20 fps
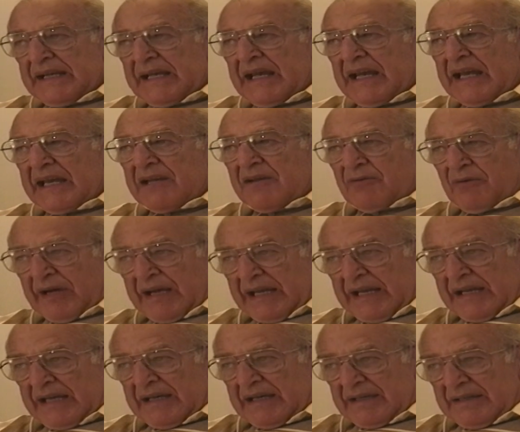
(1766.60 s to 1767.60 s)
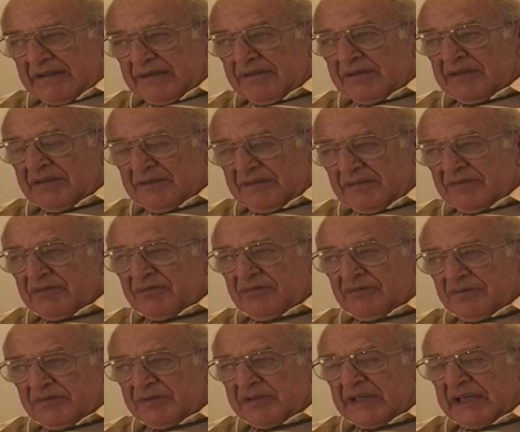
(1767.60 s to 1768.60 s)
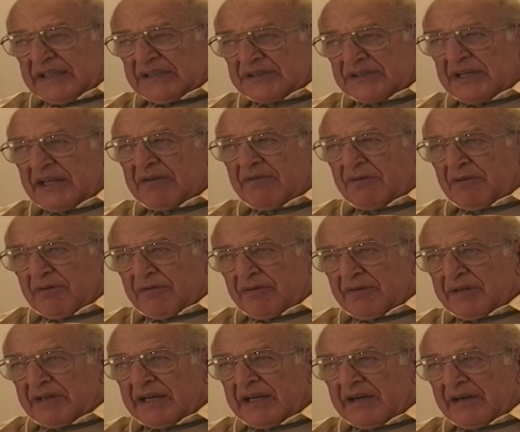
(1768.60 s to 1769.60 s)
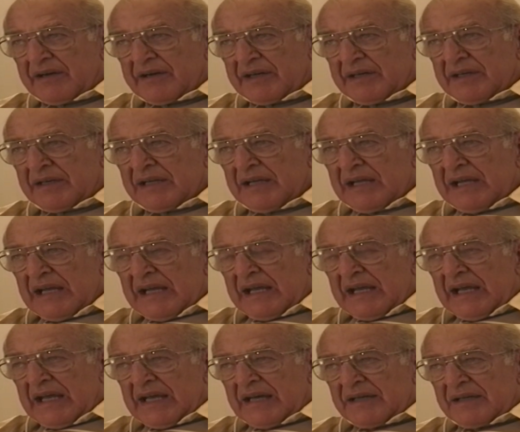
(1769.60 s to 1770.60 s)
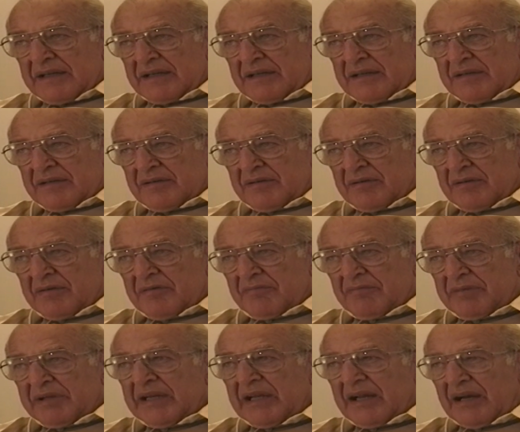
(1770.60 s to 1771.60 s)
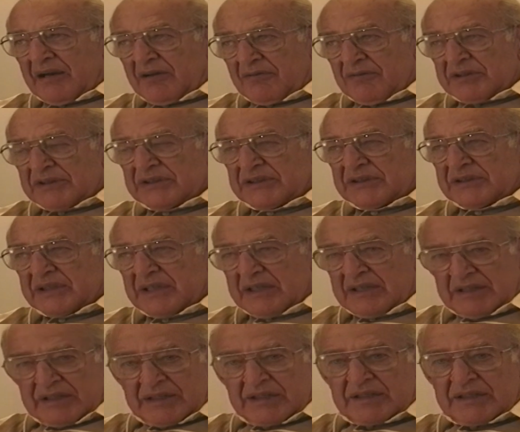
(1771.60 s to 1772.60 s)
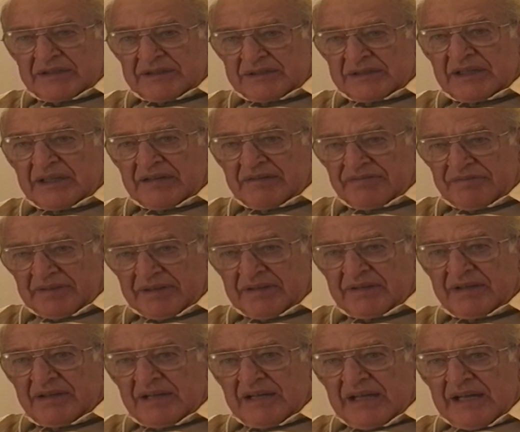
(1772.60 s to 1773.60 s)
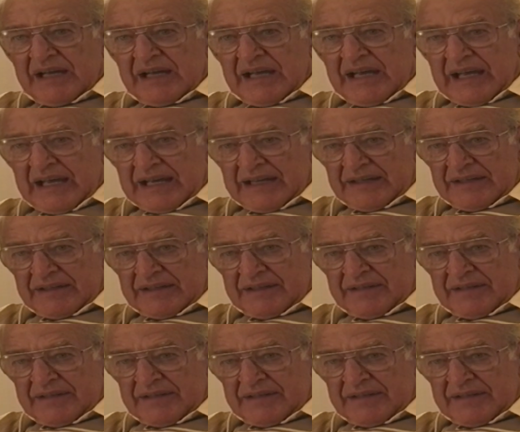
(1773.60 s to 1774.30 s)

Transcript: anyway, the next day we were there, and Manila was tough, and